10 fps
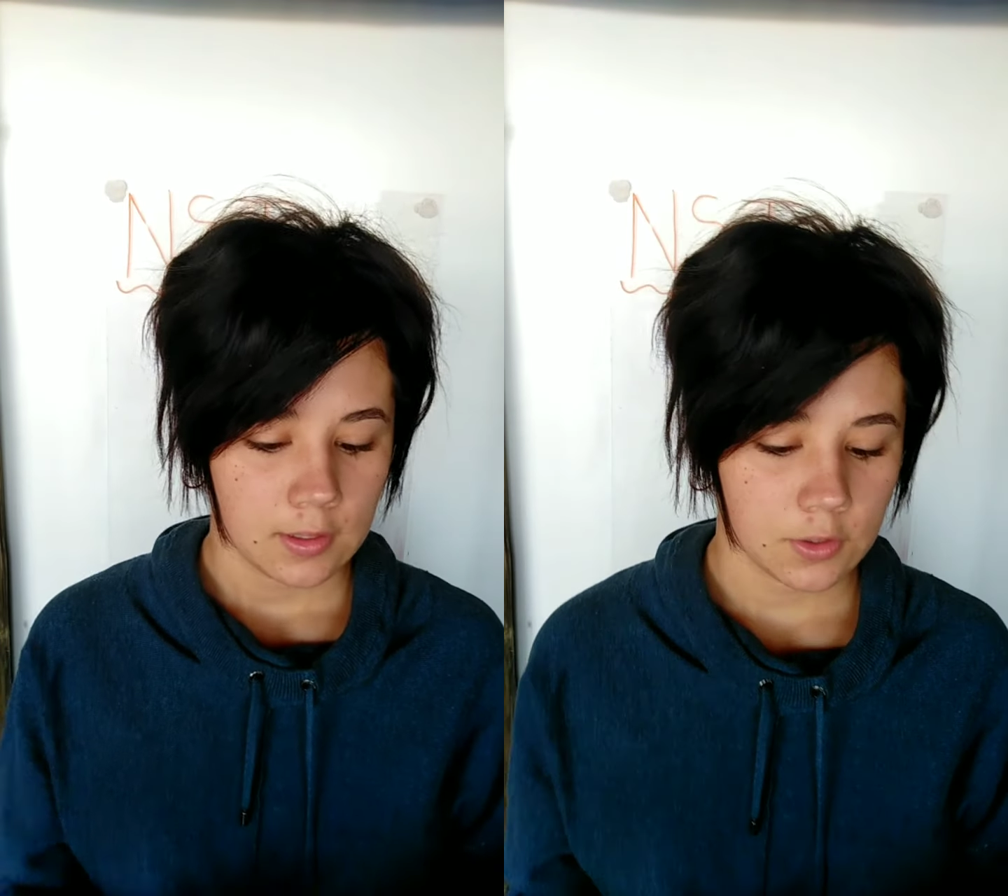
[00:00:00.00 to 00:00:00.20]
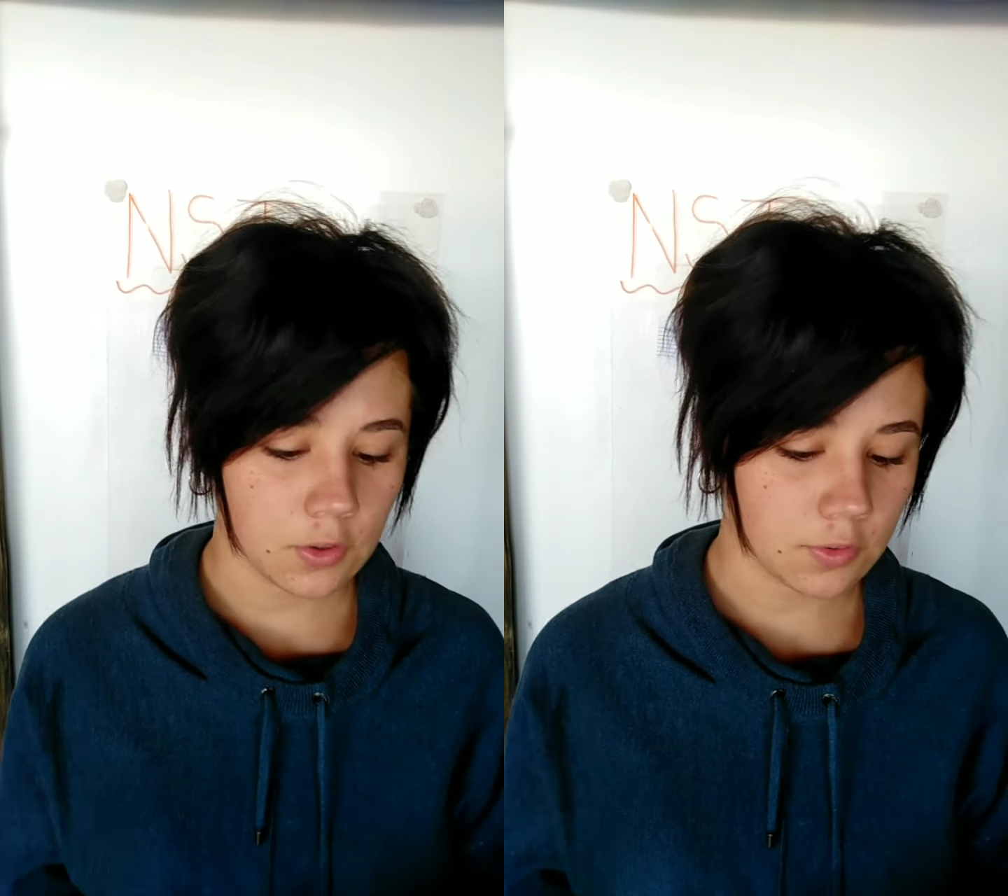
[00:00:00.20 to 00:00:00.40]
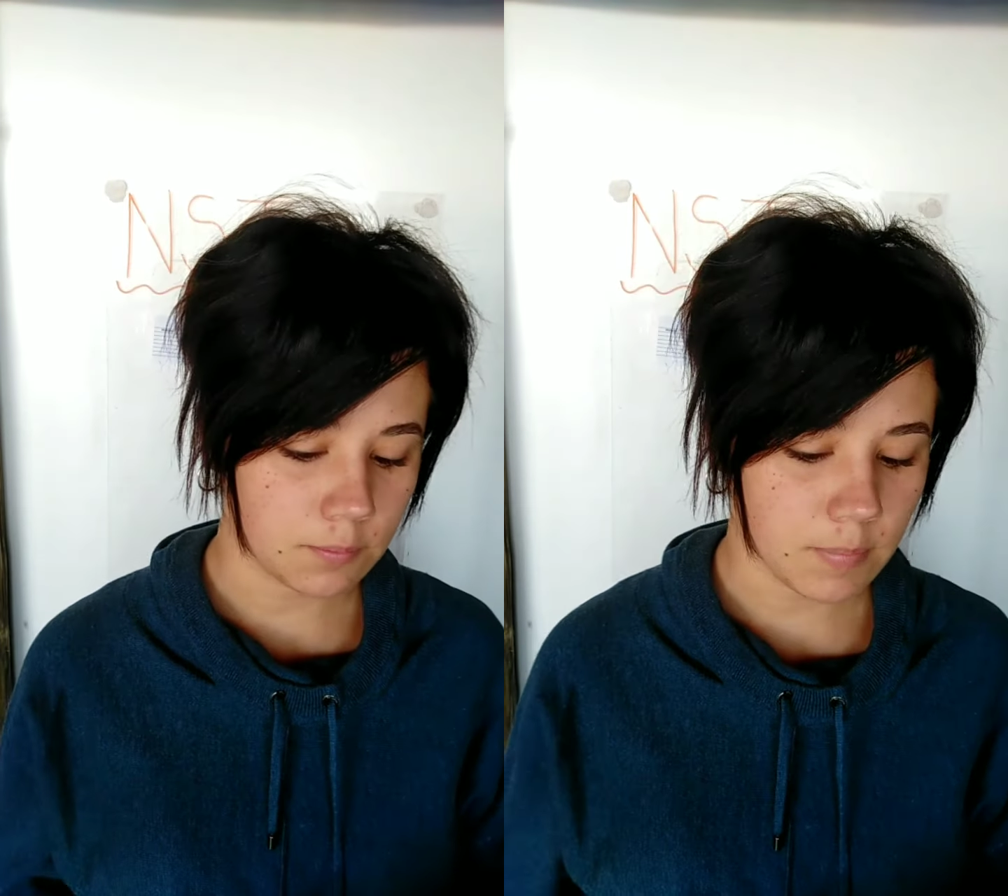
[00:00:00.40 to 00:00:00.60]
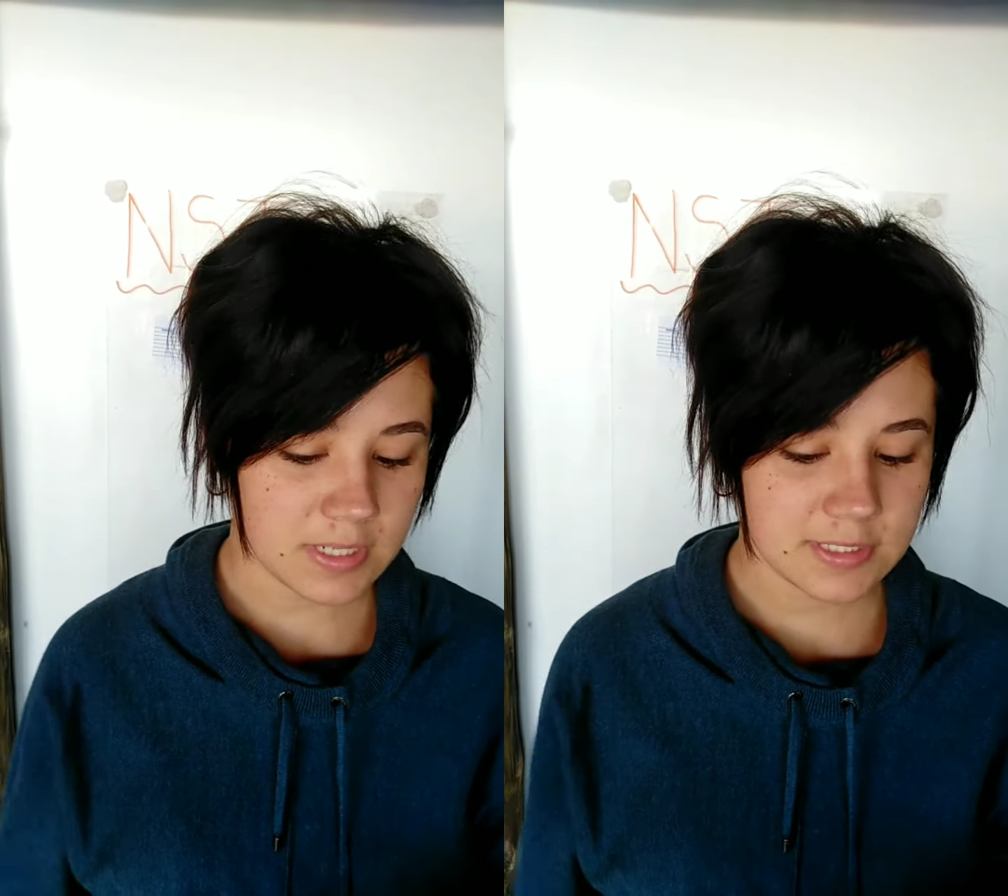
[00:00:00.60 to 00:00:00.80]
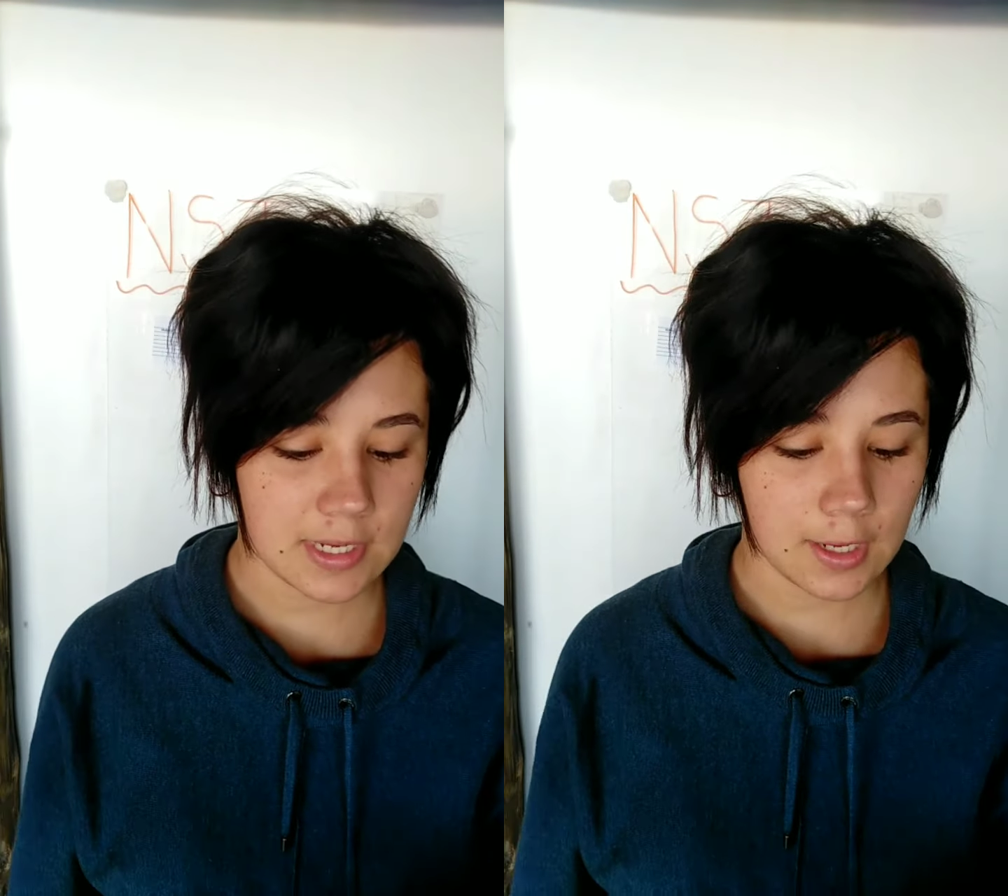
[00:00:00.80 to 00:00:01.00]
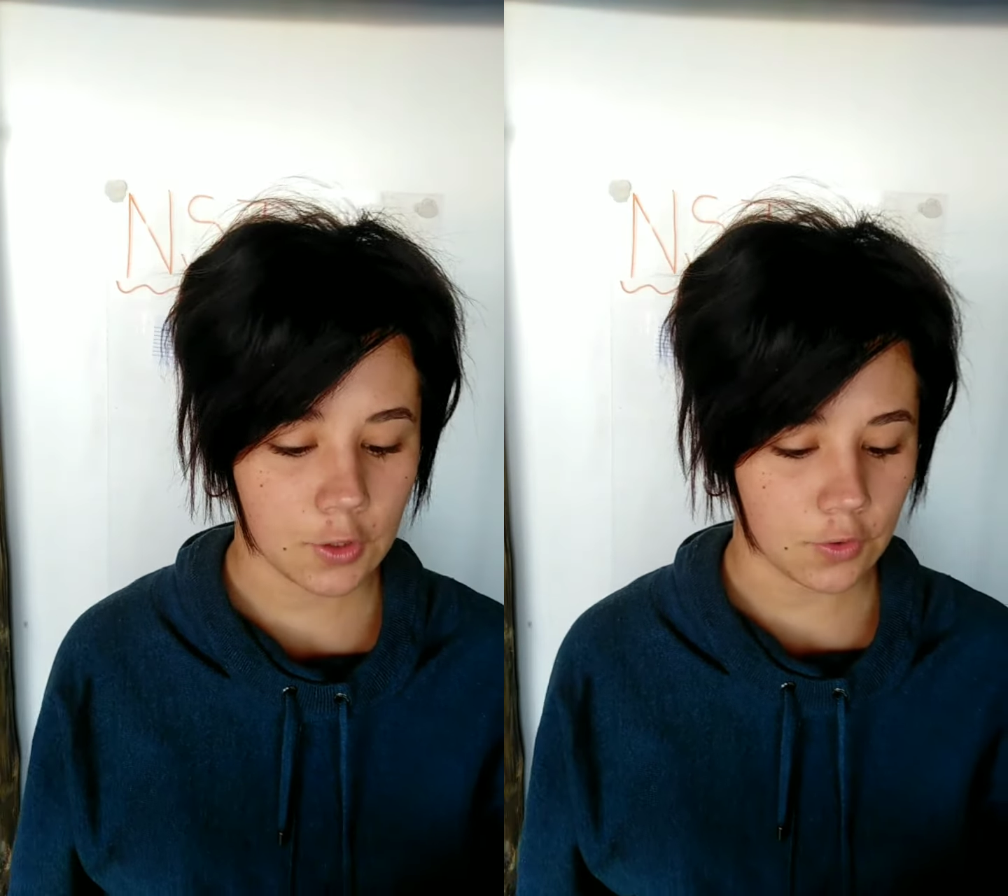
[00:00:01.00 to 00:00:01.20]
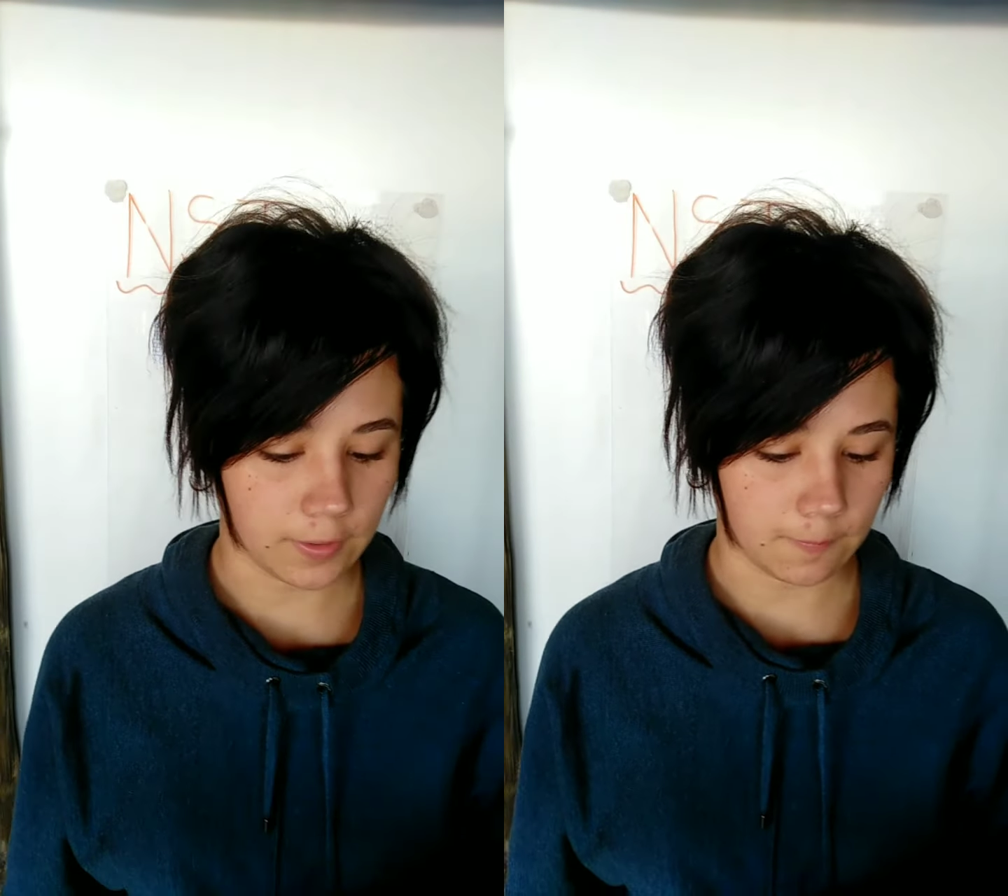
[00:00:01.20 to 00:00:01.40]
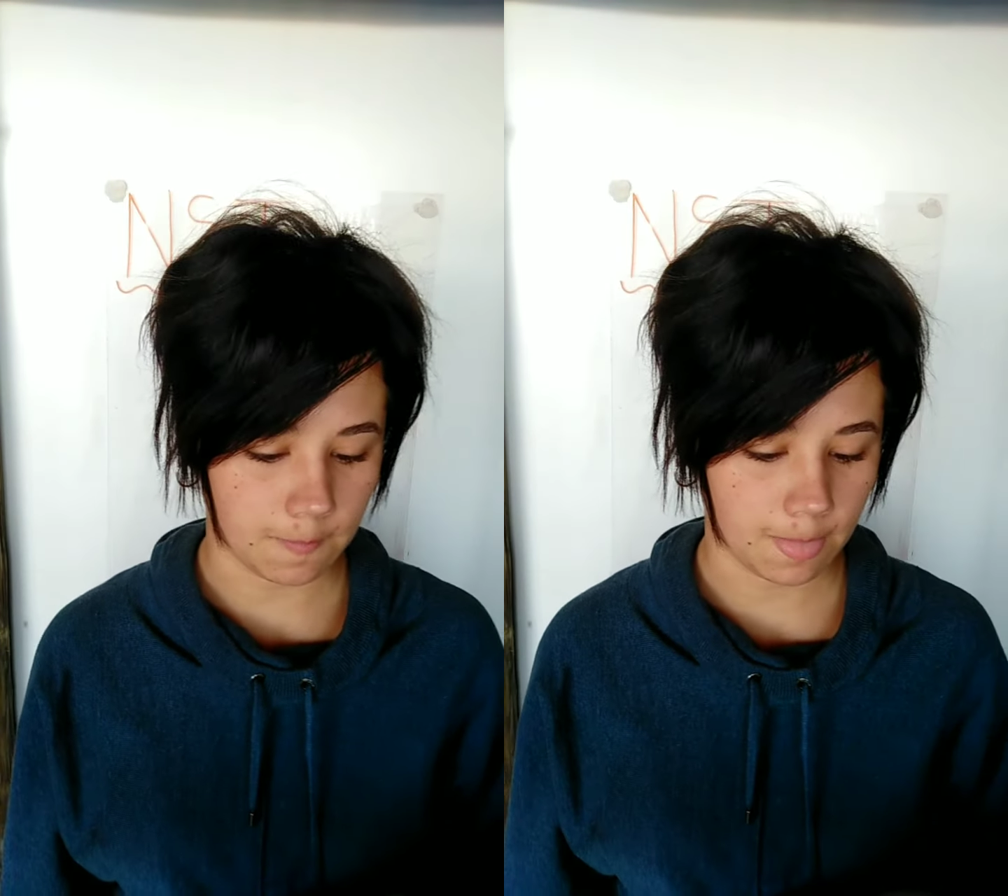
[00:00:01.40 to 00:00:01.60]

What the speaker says: Good. Mixing and cooking.